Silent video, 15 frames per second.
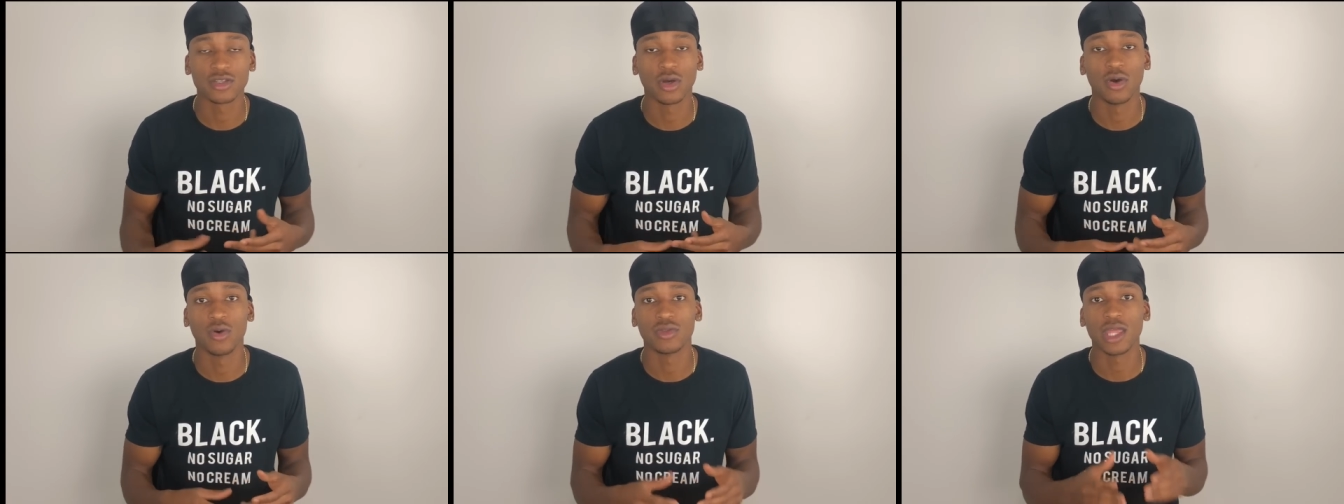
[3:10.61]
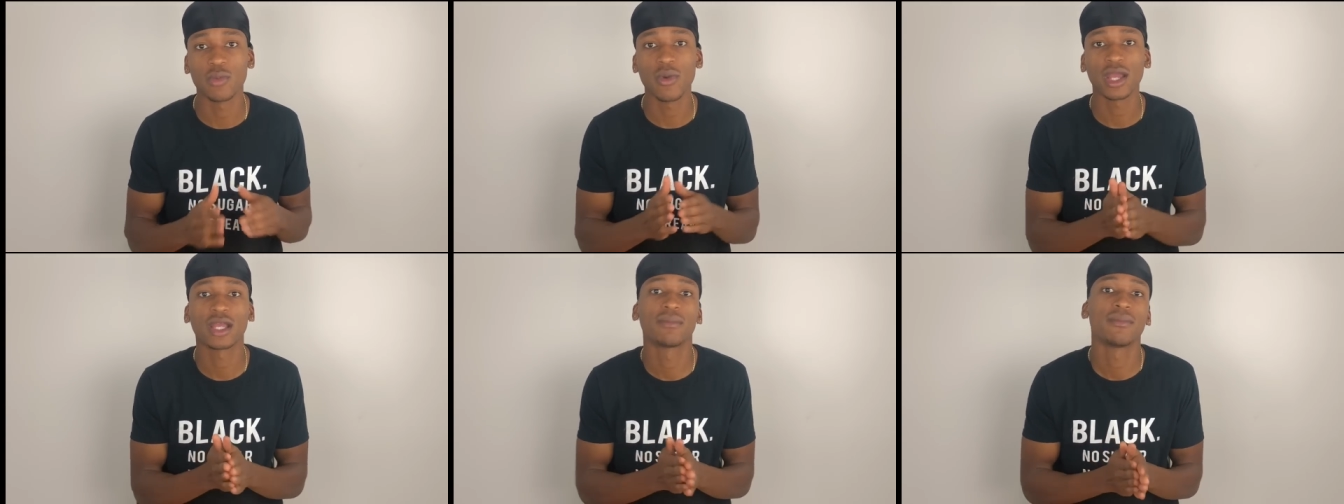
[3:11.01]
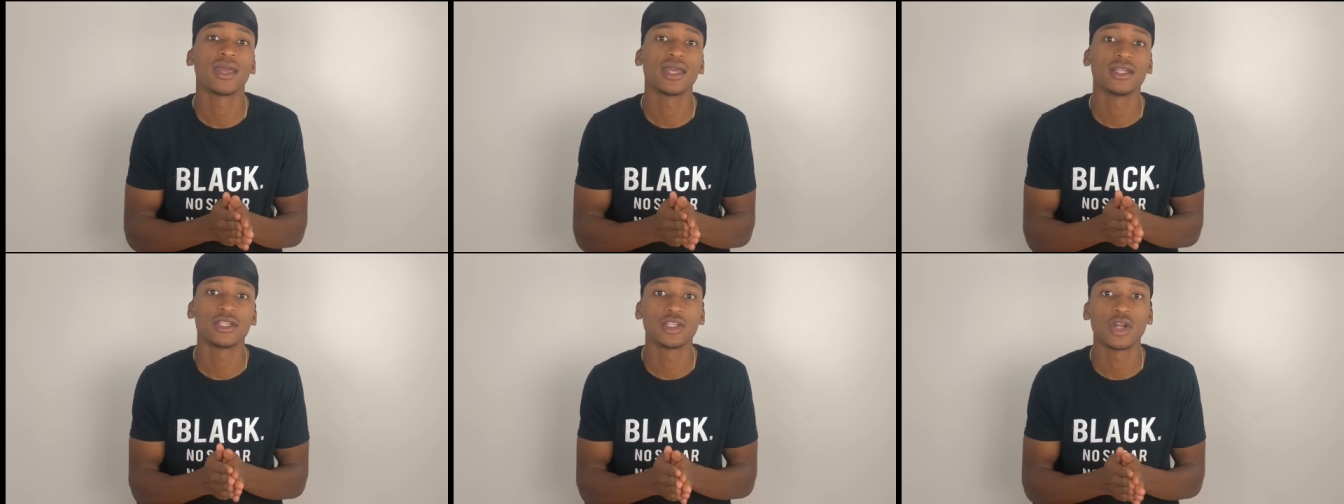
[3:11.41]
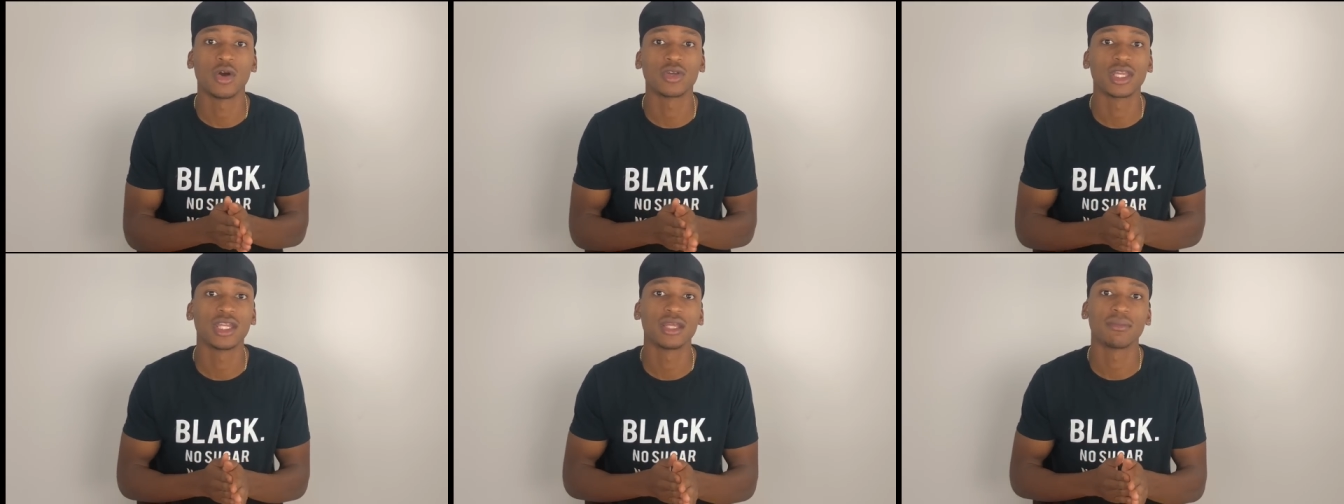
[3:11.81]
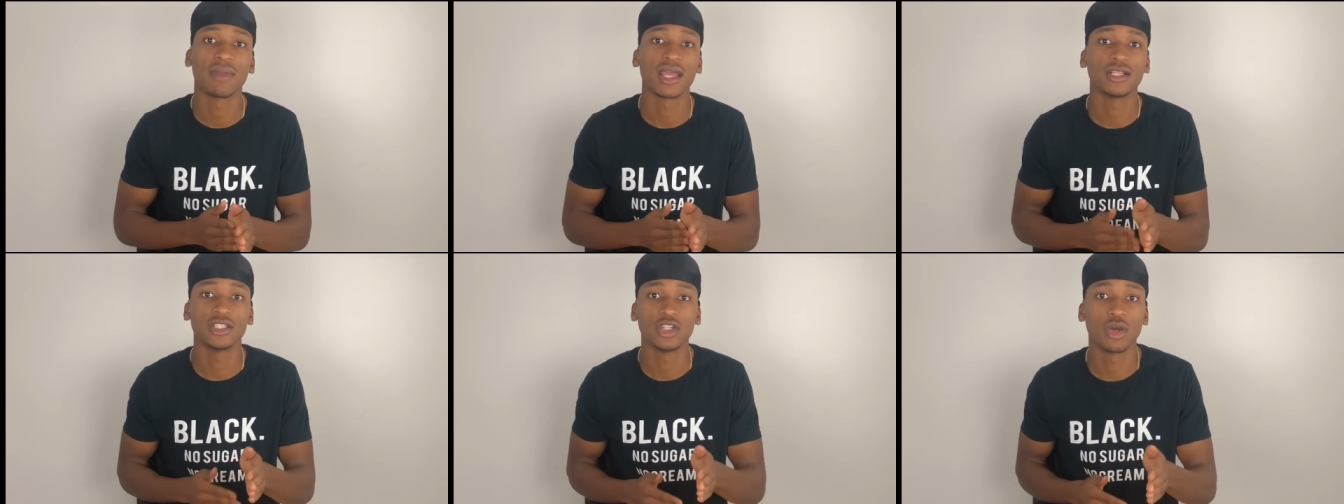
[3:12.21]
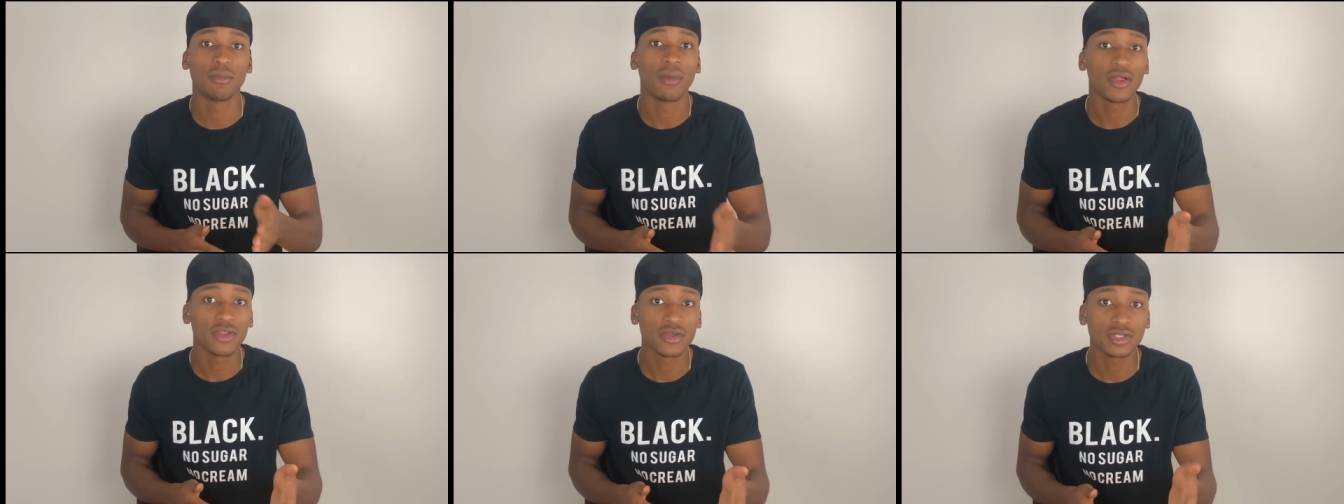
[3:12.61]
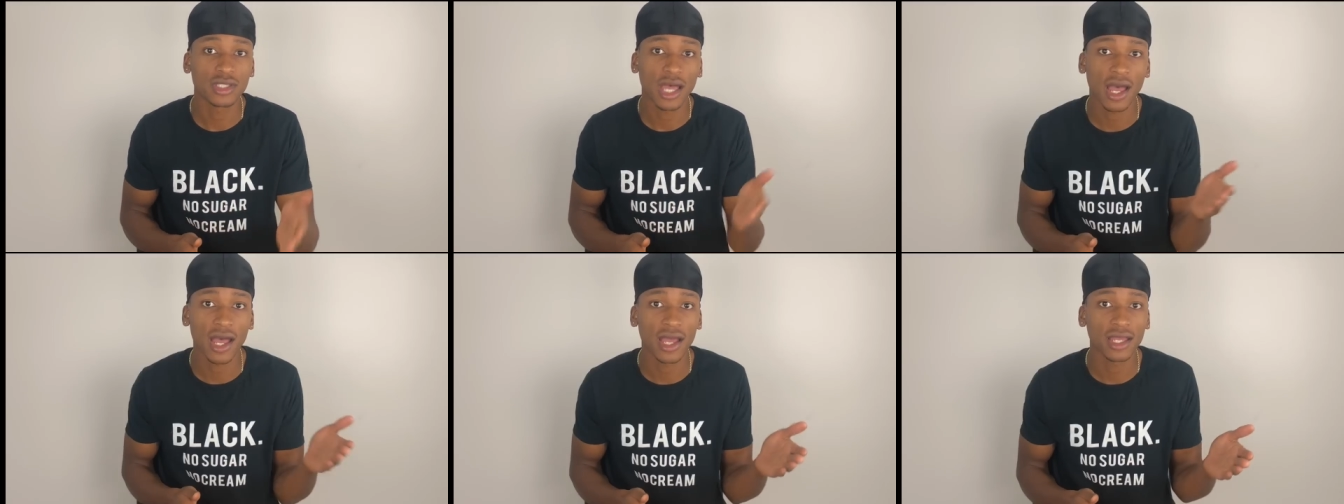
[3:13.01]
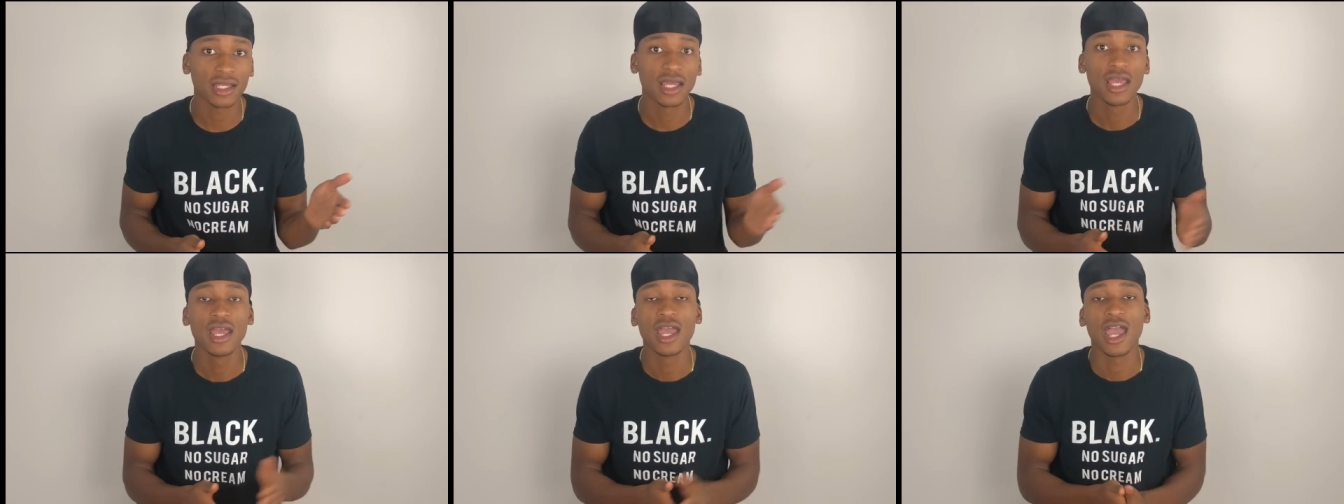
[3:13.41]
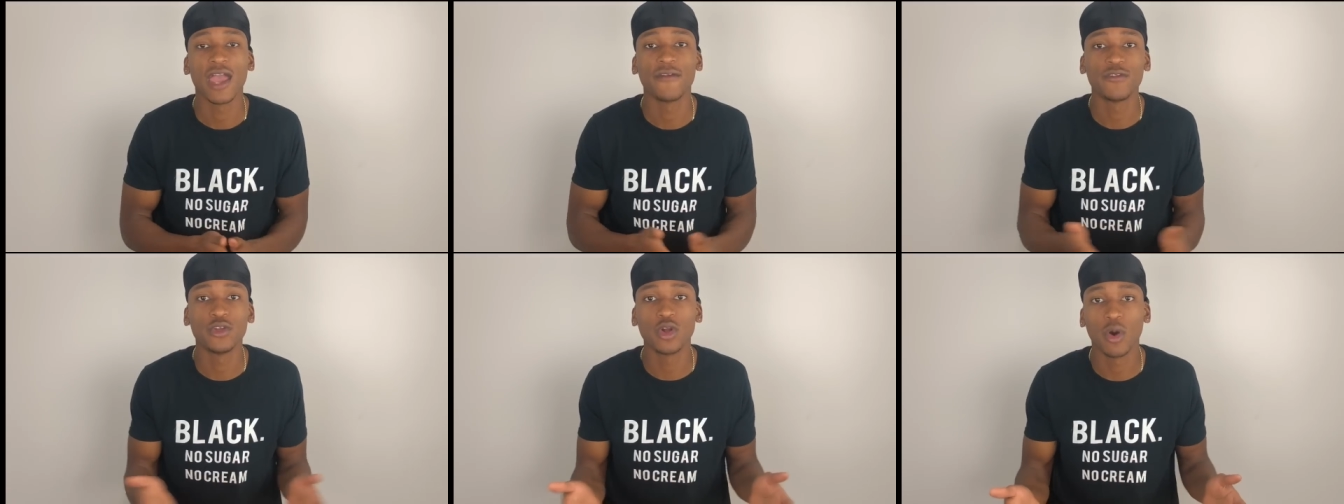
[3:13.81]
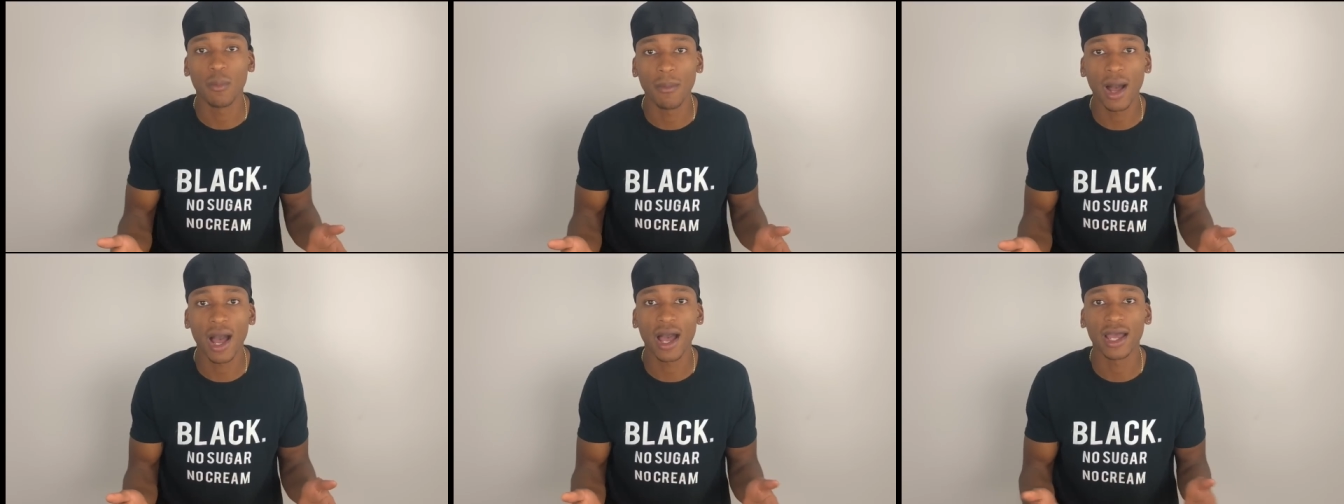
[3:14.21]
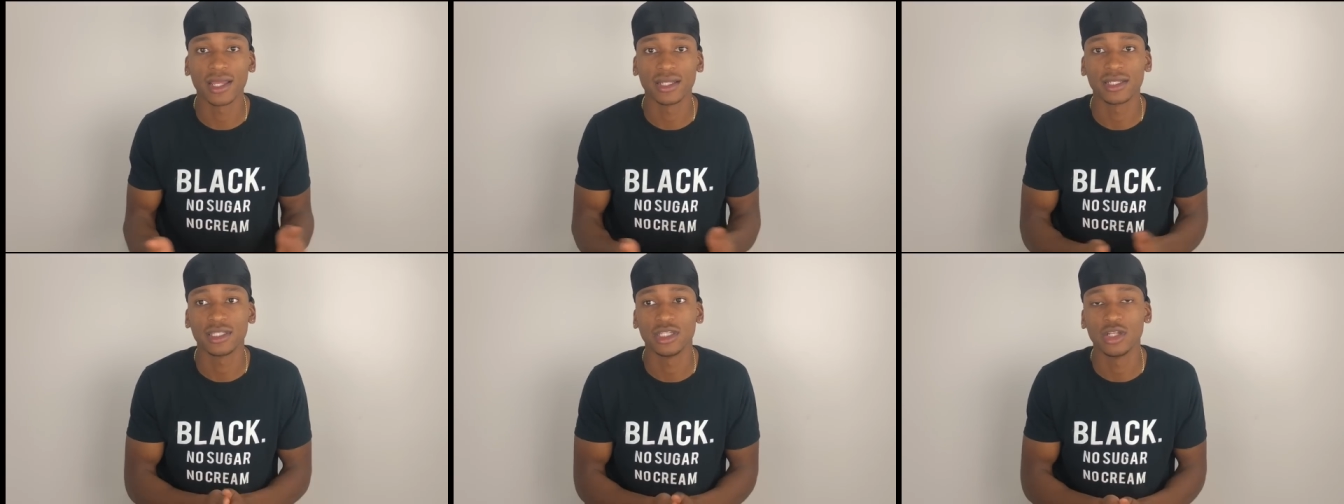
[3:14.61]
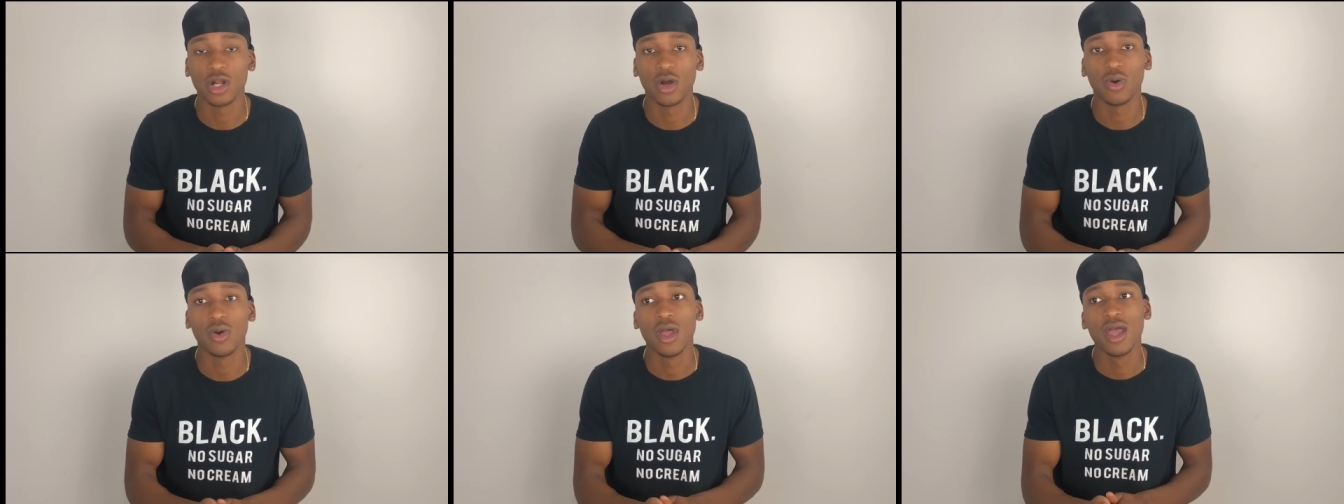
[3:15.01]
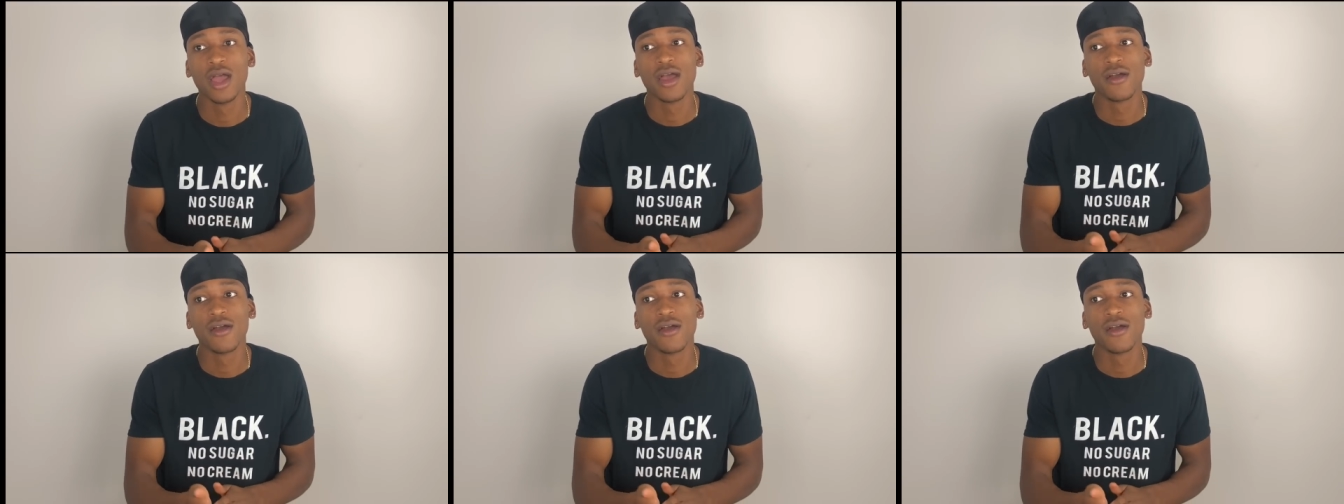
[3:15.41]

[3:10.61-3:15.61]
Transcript: So they recommend, you know, getting mainly your mother's side if you don't mind, you know,